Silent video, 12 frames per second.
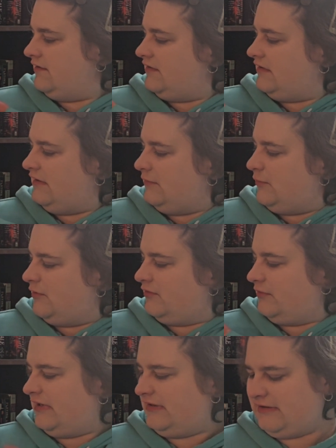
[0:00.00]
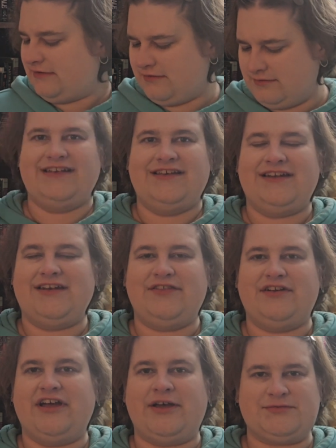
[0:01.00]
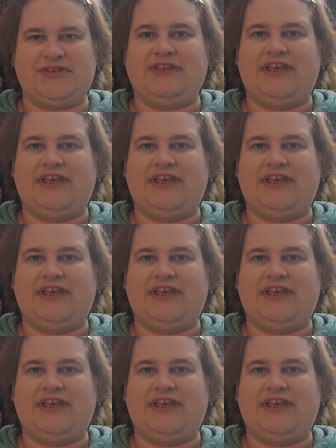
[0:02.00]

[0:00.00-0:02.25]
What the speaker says: See the books right there. Another option